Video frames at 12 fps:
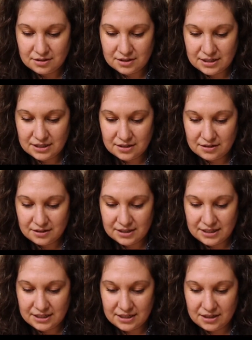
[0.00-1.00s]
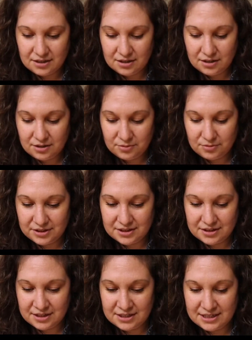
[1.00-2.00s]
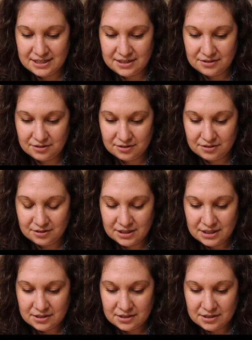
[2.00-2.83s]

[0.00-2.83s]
here and here with the needle.